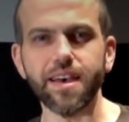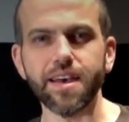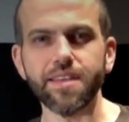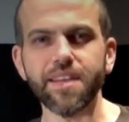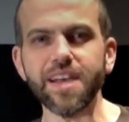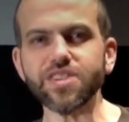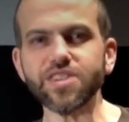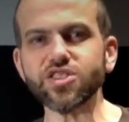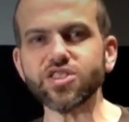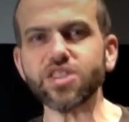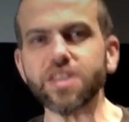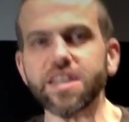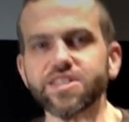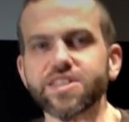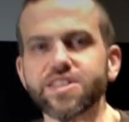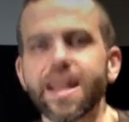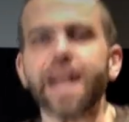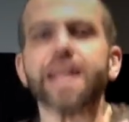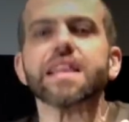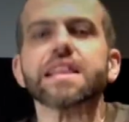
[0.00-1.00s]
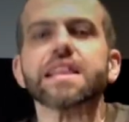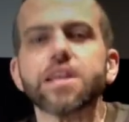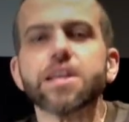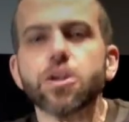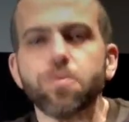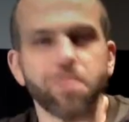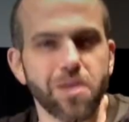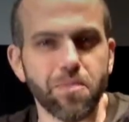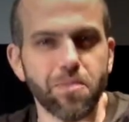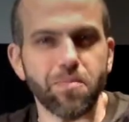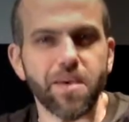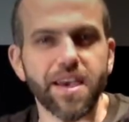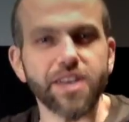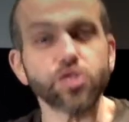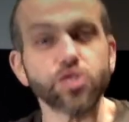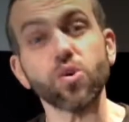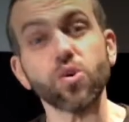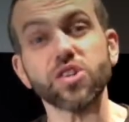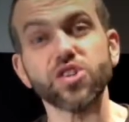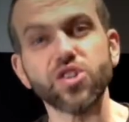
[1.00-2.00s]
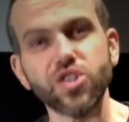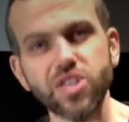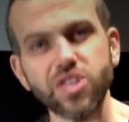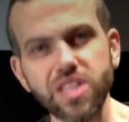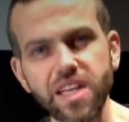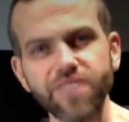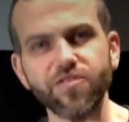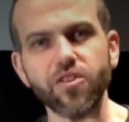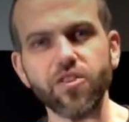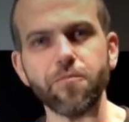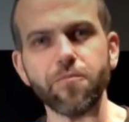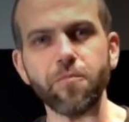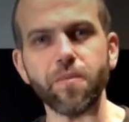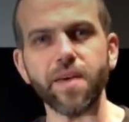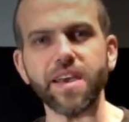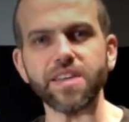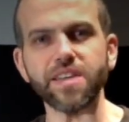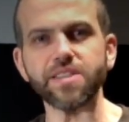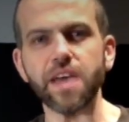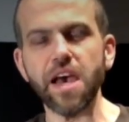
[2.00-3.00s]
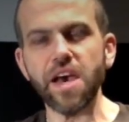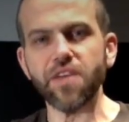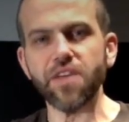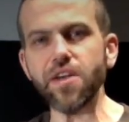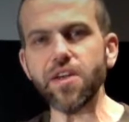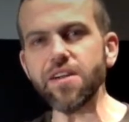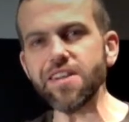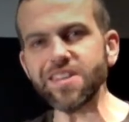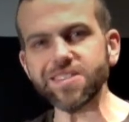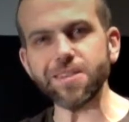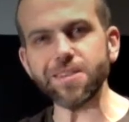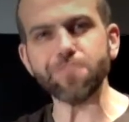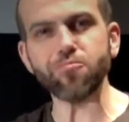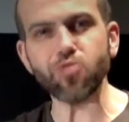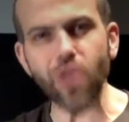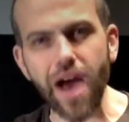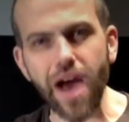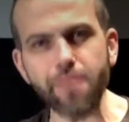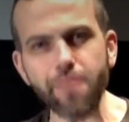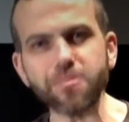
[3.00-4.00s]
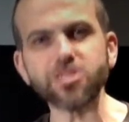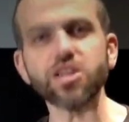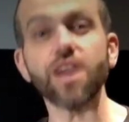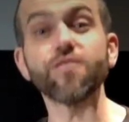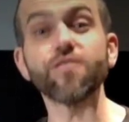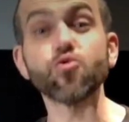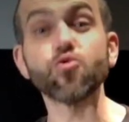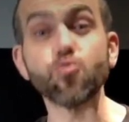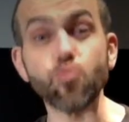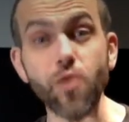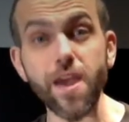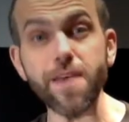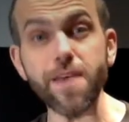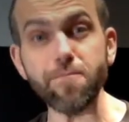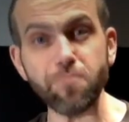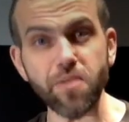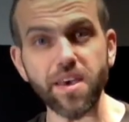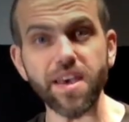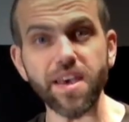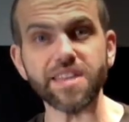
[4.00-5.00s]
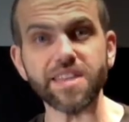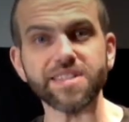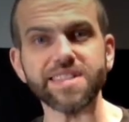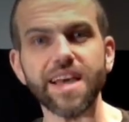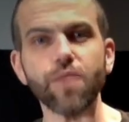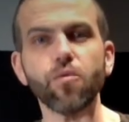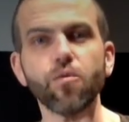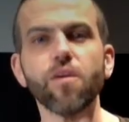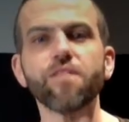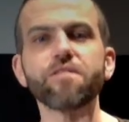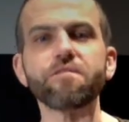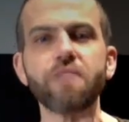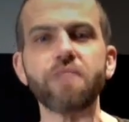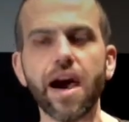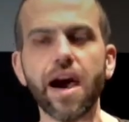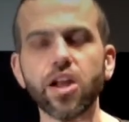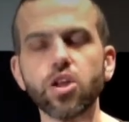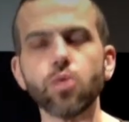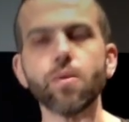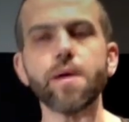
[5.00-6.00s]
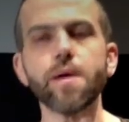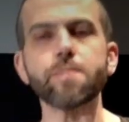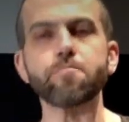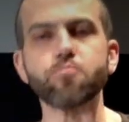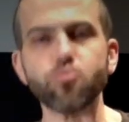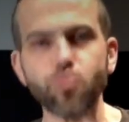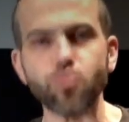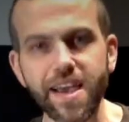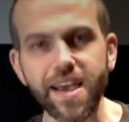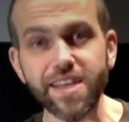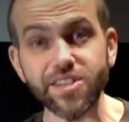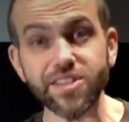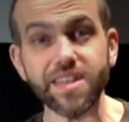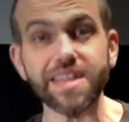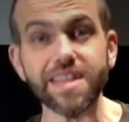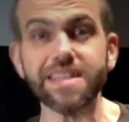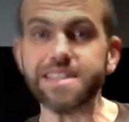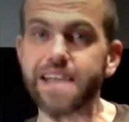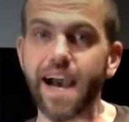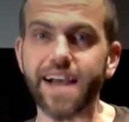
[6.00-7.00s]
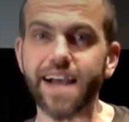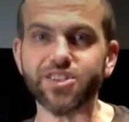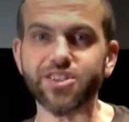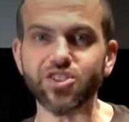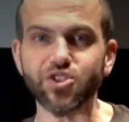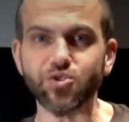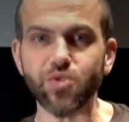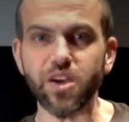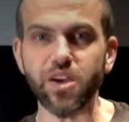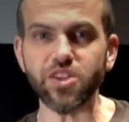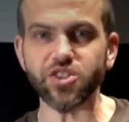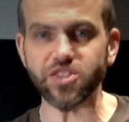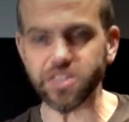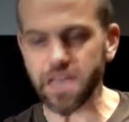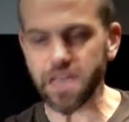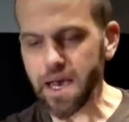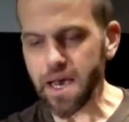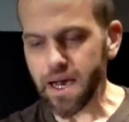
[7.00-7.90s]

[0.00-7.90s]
It's not a little bit of peace or a sliver of peace. There is a promise of great peace that will follow embracing God's instructions.